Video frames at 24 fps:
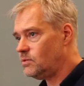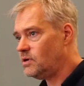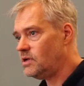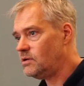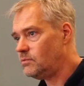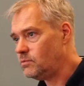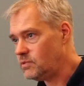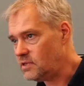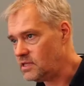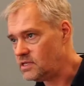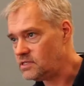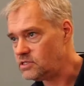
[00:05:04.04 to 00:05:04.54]
well
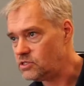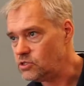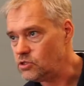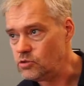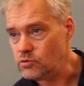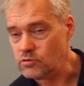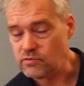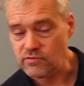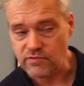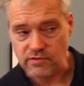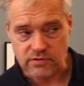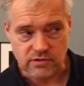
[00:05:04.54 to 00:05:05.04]
with his
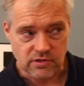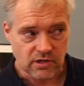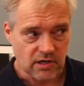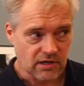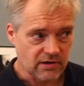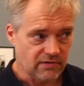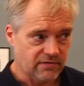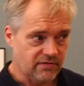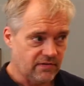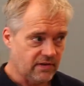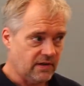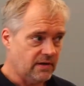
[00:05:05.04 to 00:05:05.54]
nude
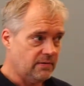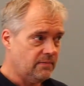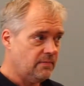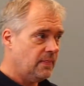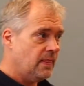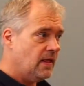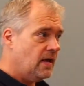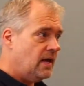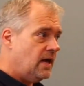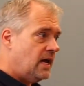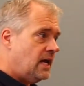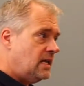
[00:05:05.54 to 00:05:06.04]
photography.
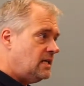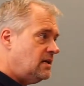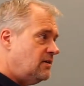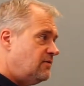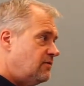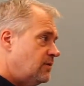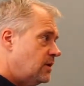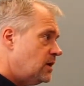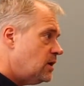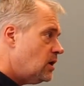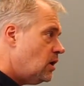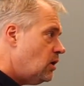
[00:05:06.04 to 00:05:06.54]
And if
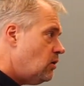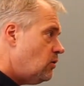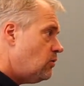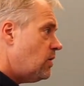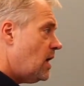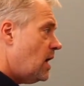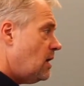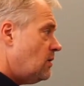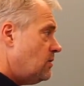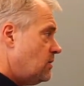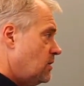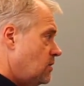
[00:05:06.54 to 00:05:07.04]
we go
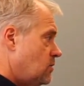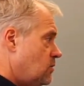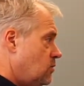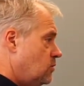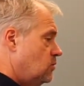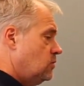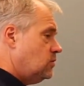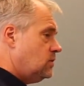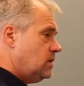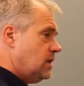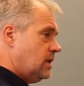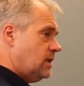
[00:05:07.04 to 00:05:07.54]
around the
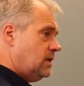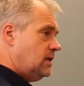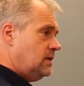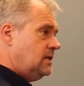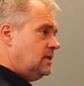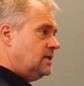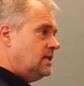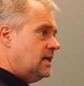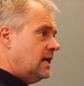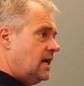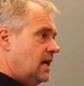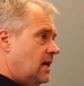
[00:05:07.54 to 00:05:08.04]
corner,
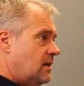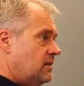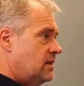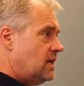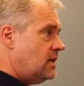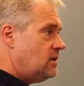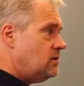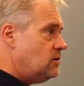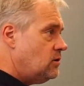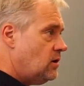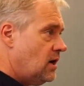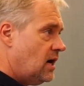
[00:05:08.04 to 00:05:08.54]

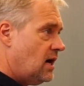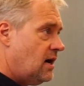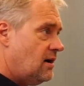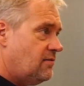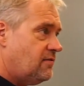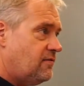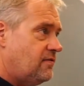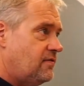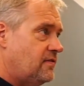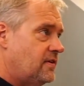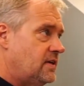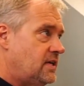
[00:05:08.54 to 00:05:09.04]
then you
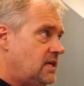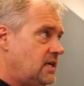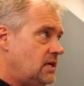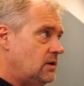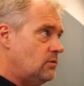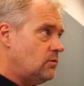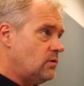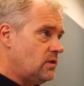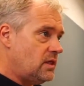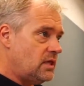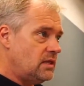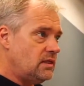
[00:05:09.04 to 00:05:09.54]
have here
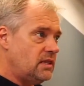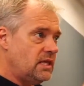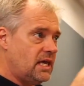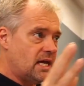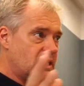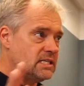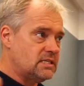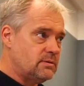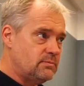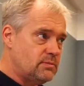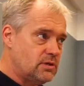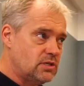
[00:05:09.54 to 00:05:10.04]
within the
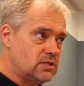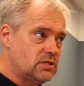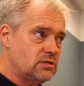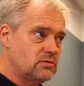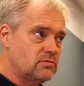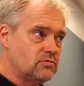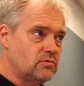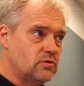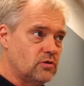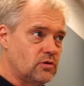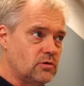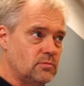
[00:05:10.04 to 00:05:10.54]

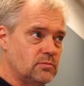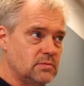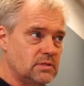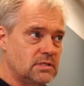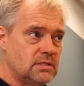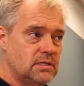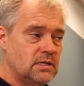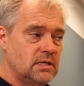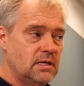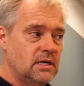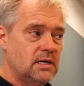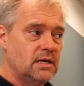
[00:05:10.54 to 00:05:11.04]
exhibition
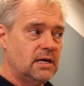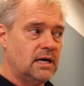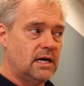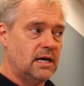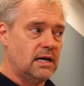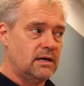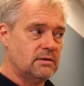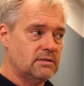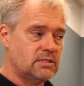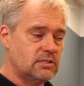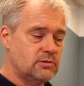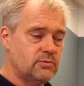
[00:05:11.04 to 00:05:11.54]
rooms
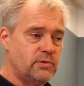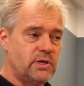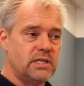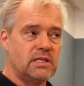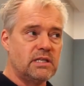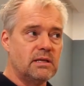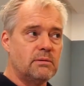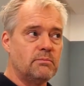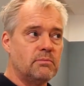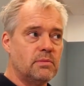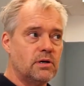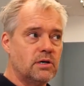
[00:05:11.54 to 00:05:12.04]
suite
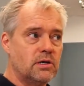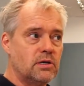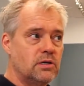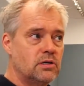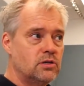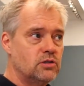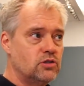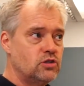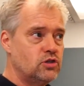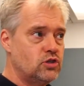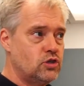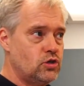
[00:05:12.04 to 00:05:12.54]
number
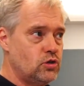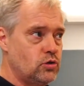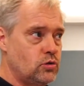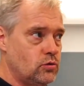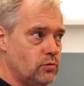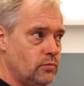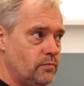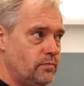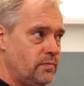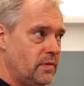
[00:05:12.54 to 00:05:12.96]
2.